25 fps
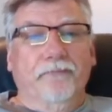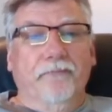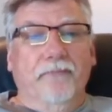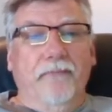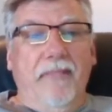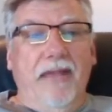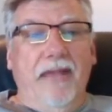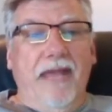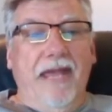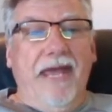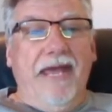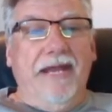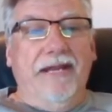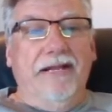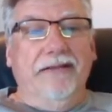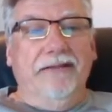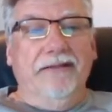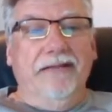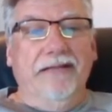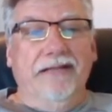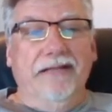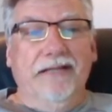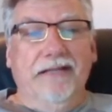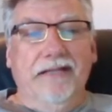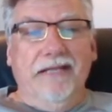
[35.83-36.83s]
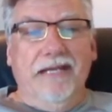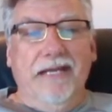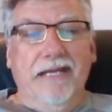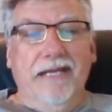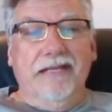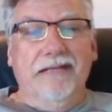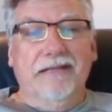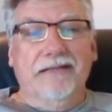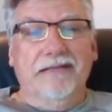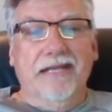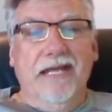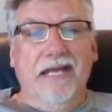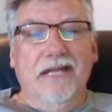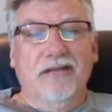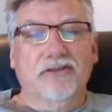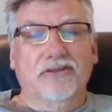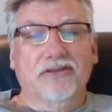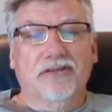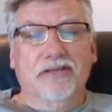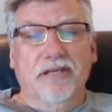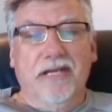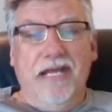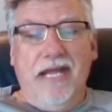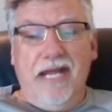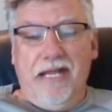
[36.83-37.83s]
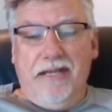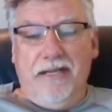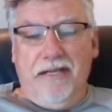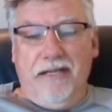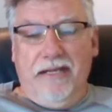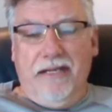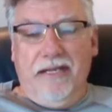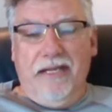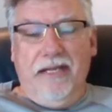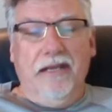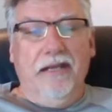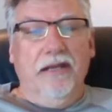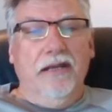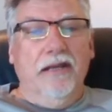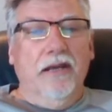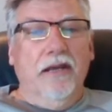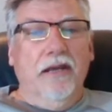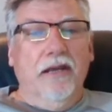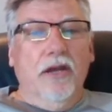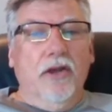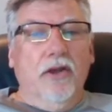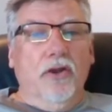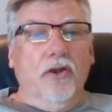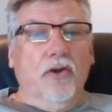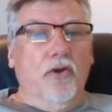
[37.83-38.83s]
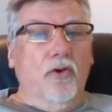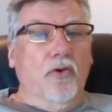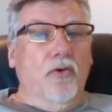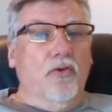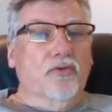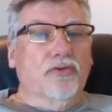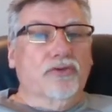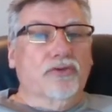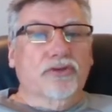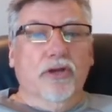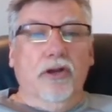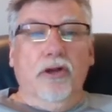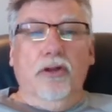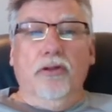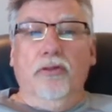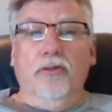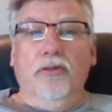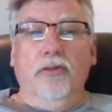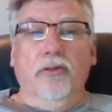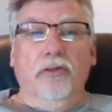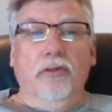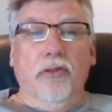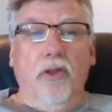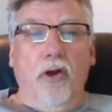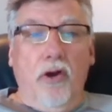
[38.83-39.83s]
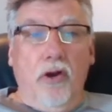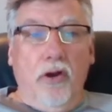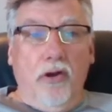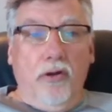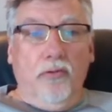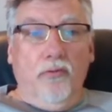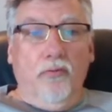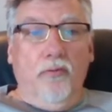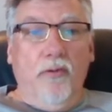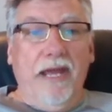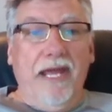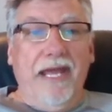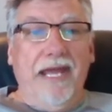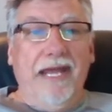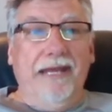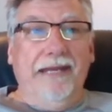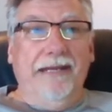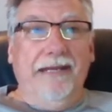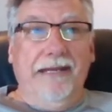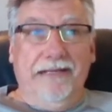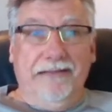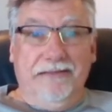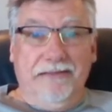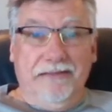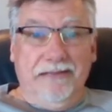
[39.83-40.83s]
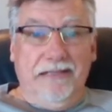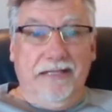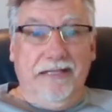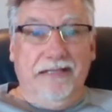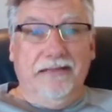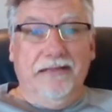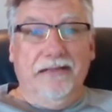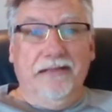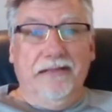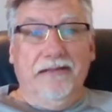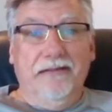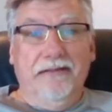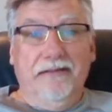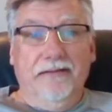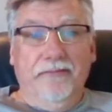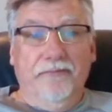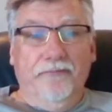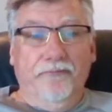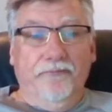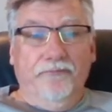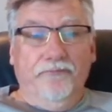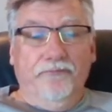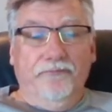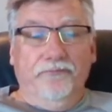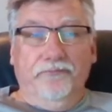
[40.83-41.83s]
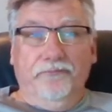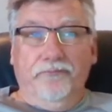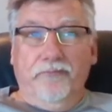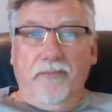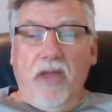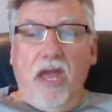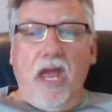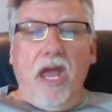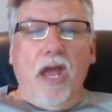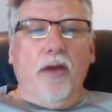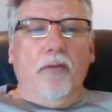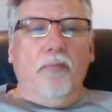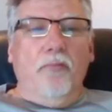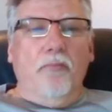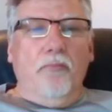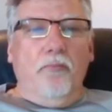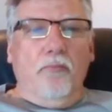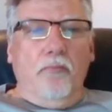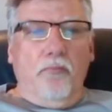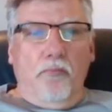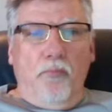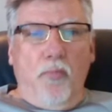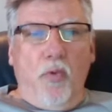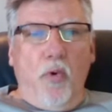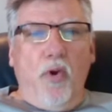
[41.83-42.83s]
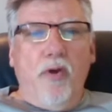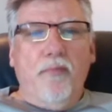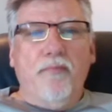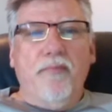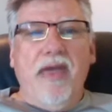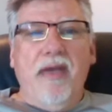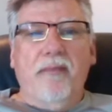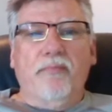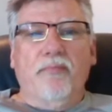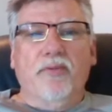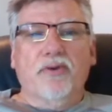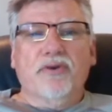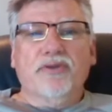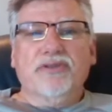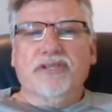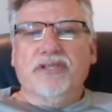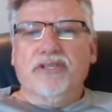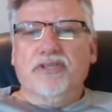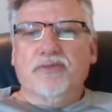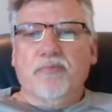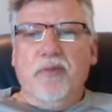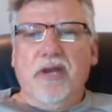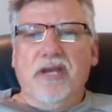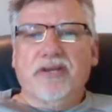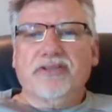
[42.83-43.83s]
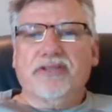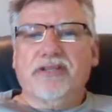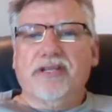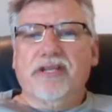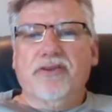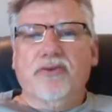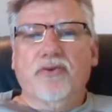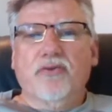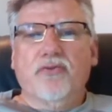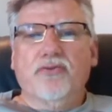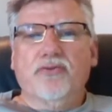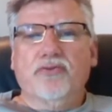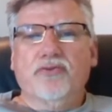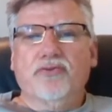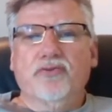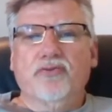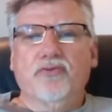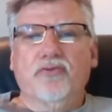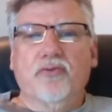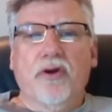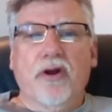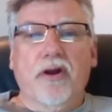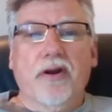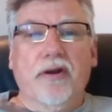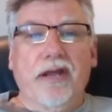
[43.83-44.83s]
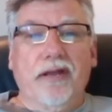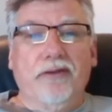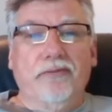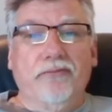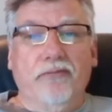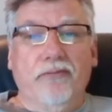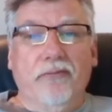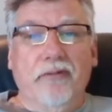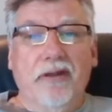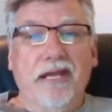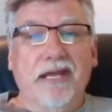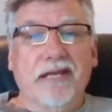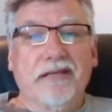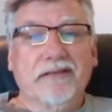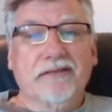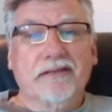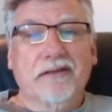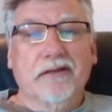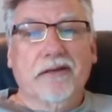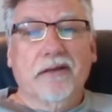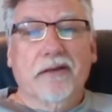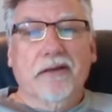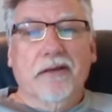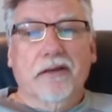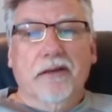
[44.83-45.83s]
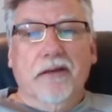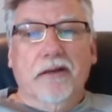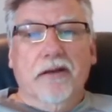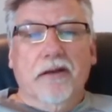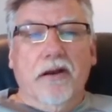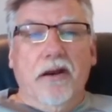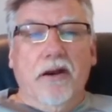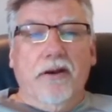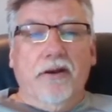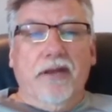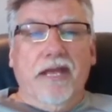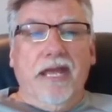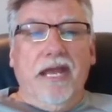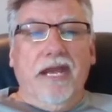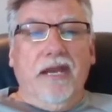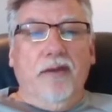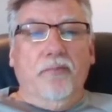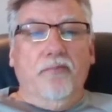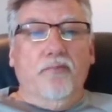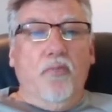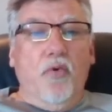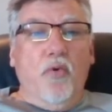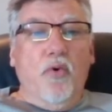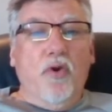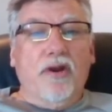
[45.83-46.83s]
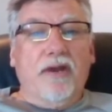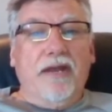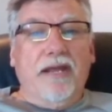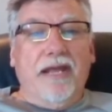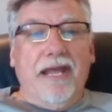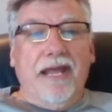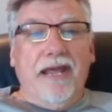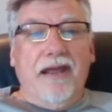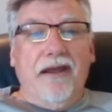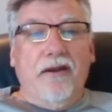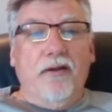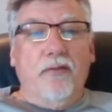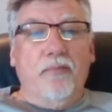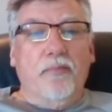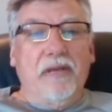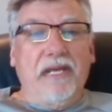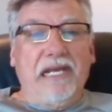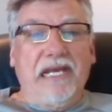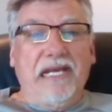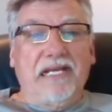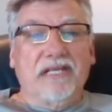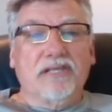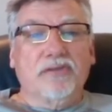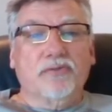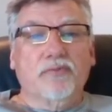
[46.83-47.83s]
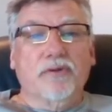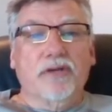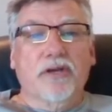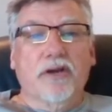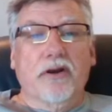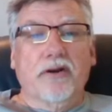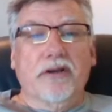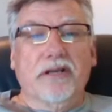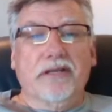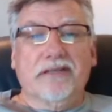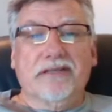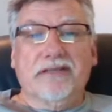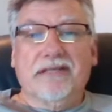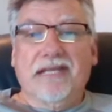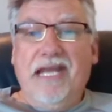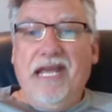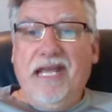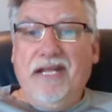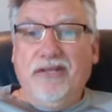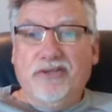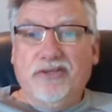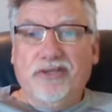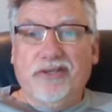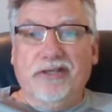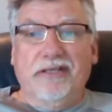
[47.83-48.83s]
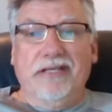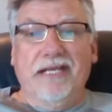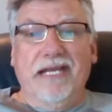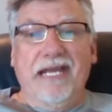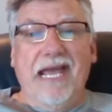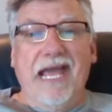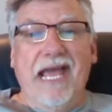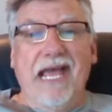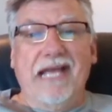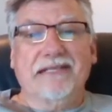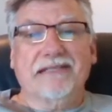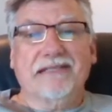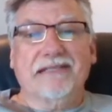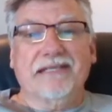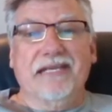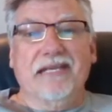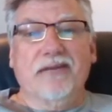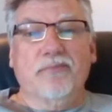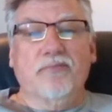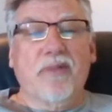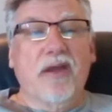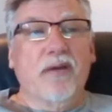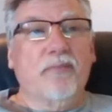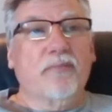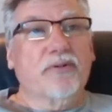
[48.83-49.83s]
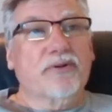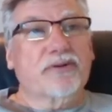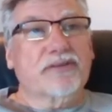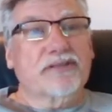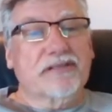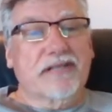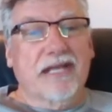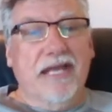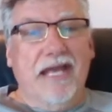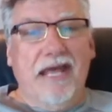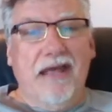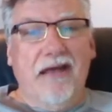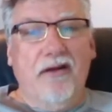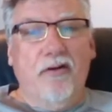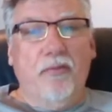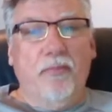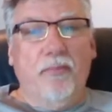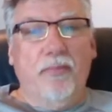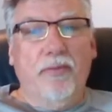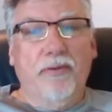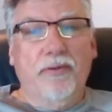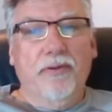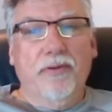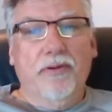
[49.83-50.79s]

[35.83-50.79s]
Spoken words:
Man, a little intentionality goes a long way, doesn't it? More members, especially those who are at risk, are getting more care because we are intentionally asking members to help.